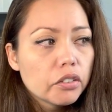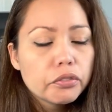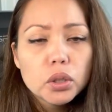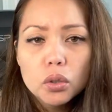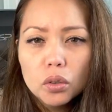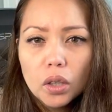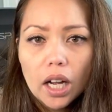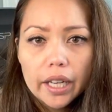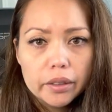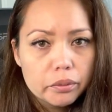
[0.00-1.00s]
fuel,
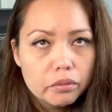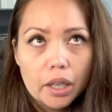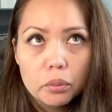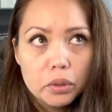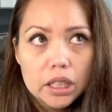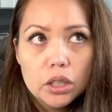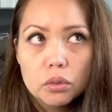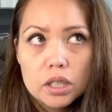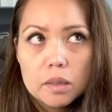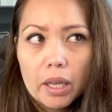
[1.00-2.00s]
I really
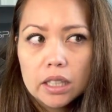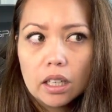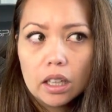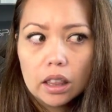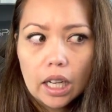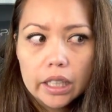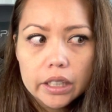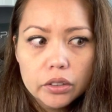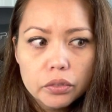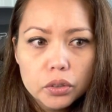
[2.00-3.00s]
don't spend a lot
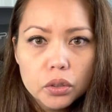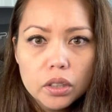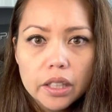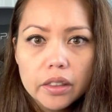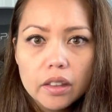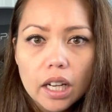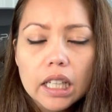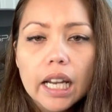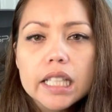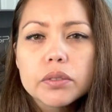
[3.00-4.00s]
in fuel, and
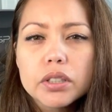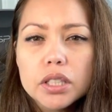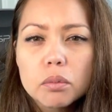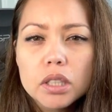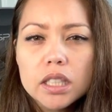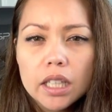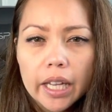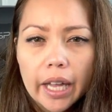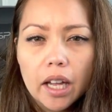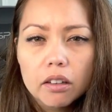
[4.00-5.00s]
unless for some reason I
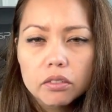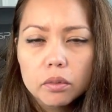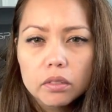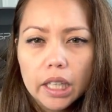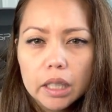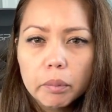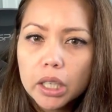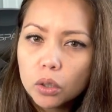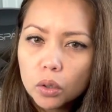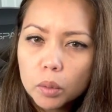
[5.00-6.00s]
have like
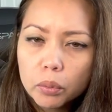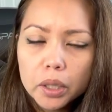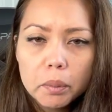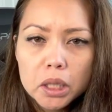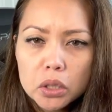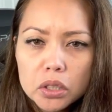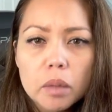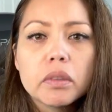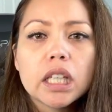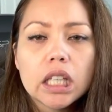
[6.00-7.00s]
medical appointments or
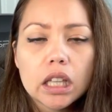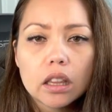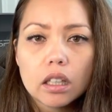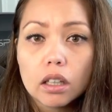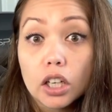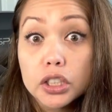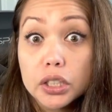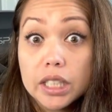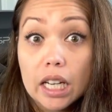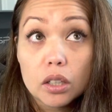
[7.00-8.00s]
something in the larger
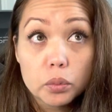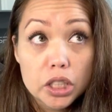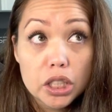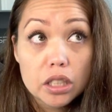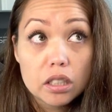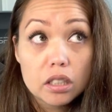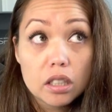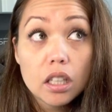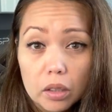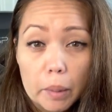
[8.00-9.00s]
town, which is
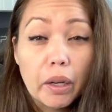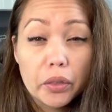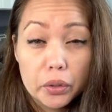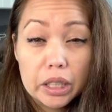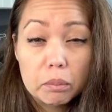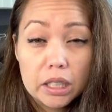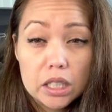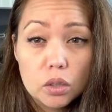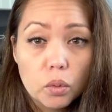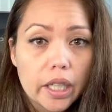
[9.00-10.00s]
about 30
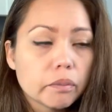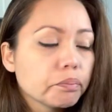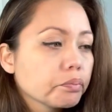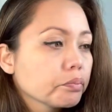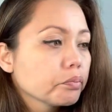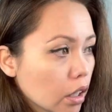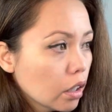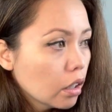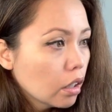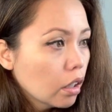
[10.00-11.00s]
minutes away.
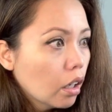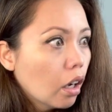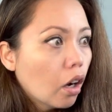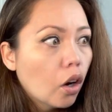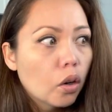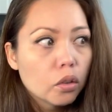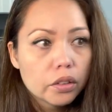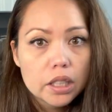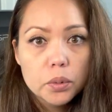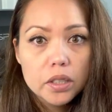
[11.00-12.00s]
Oh,
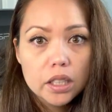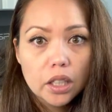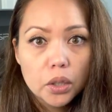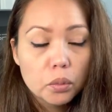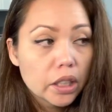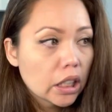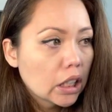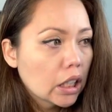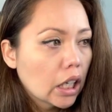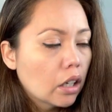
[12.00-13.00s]
this was another one,
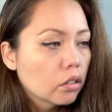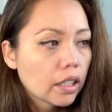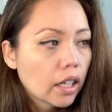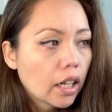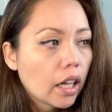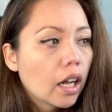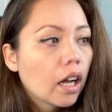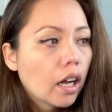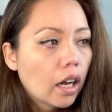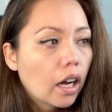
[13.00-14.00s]
eating out.
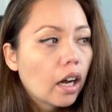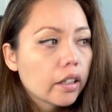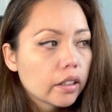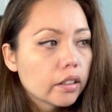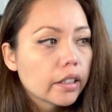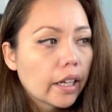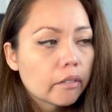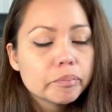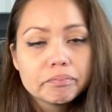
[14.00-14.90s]
Yeah,